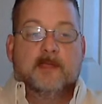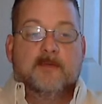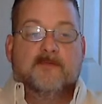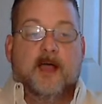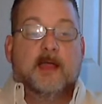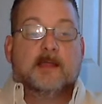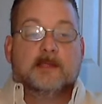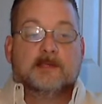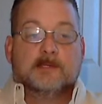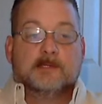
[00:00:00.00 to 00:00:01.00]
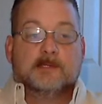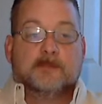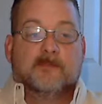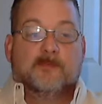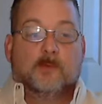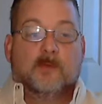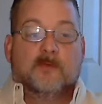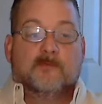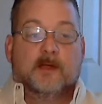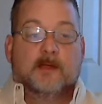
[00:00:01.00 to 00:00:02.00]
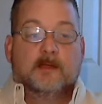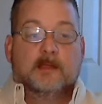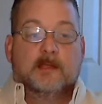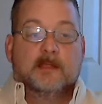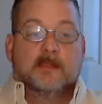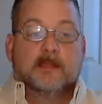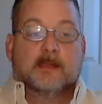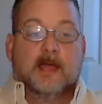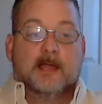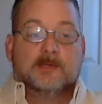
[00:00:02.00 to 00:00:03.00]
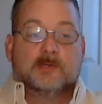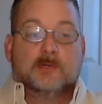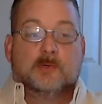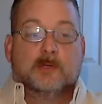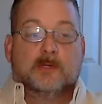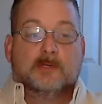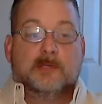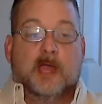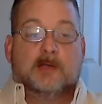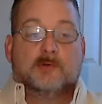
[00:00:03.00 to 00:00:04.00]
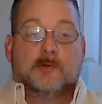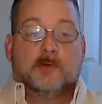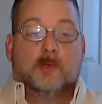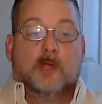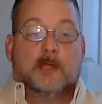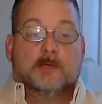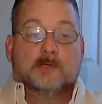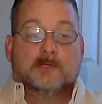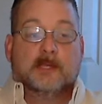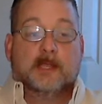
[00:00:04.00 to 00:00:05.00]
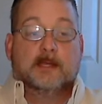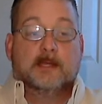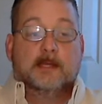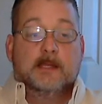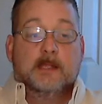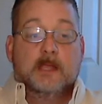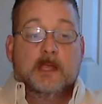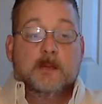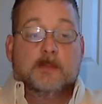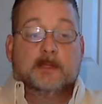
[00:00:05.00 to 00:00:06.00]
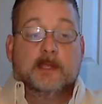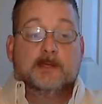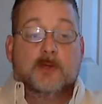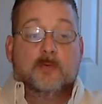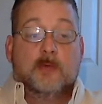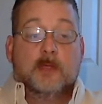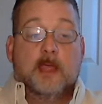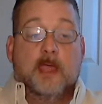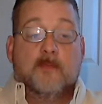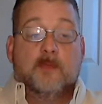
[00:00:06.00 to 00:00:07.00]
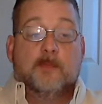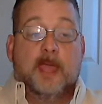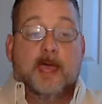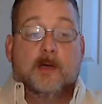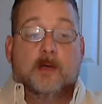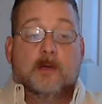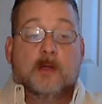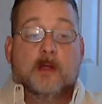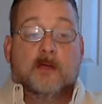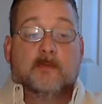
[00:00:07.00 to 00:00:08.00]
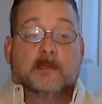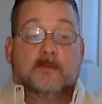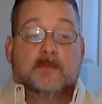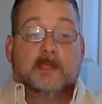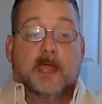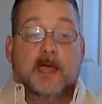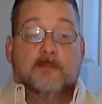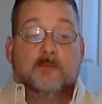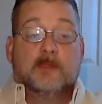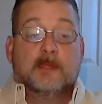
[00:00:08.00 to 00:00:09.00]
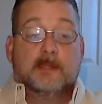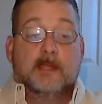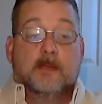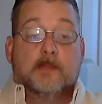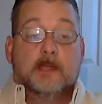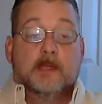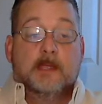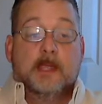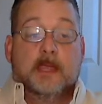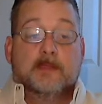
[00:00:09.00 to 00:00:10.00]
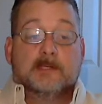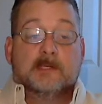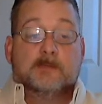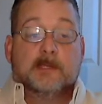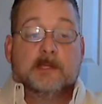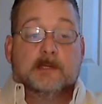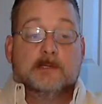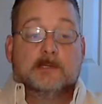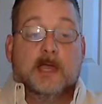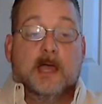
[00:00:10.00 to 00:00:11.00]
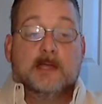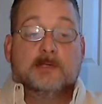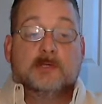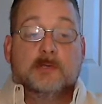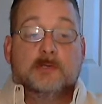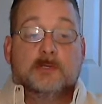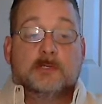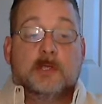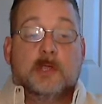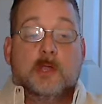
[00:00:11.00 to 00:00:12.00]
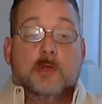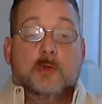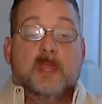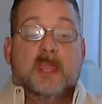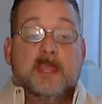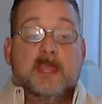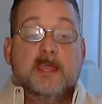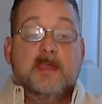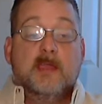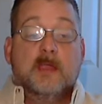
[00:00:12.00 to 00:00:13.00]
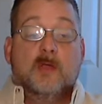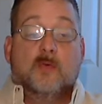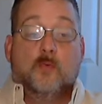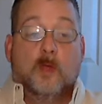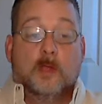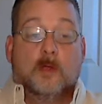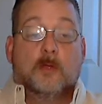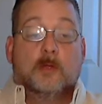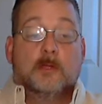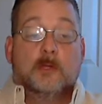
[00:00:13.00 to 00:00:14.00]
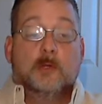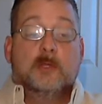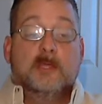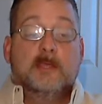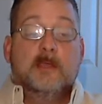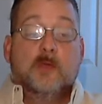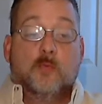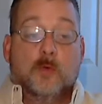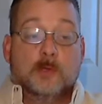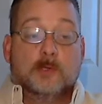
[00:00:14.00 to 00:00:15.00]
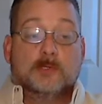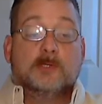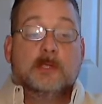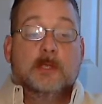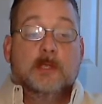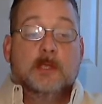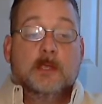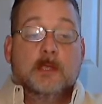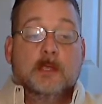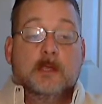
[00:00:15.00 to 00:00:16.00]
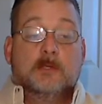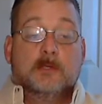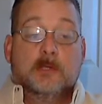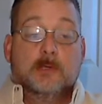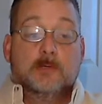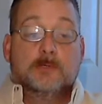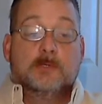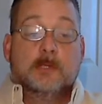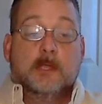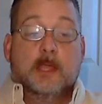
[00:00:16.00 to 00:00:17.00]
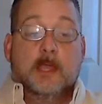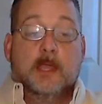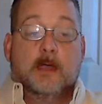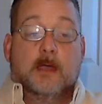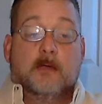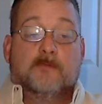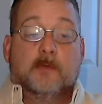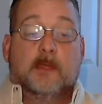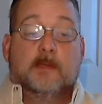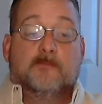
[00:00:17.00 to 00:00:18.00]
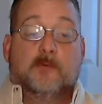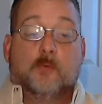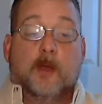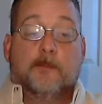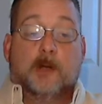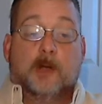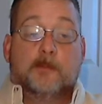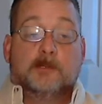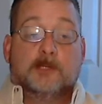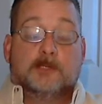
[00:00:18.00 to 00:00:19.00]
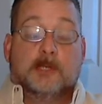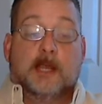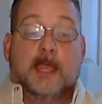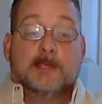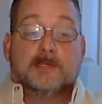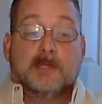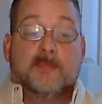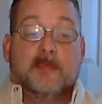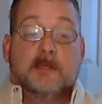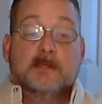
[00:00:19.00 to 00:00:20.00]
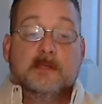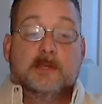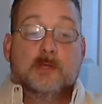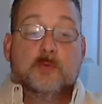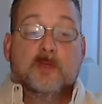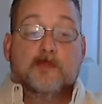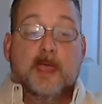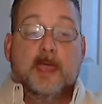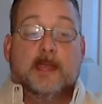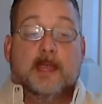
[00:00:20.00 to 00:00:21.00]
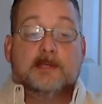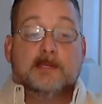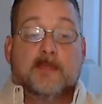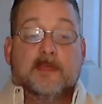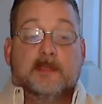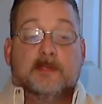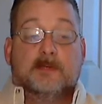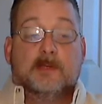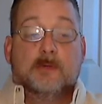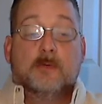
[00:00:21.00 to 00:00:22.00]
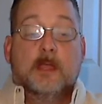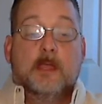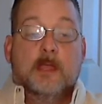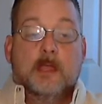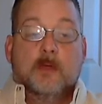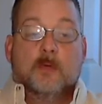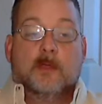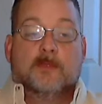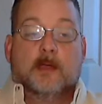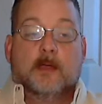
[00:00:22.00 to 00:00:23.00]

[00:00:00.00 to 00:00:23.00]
filing system full of theological and doctrinal understanding, but they don't have the power of the living God within them. And this is because God chooses who he wills to use and for what purposes. And it has nothing to do with men. It has nothing to do with,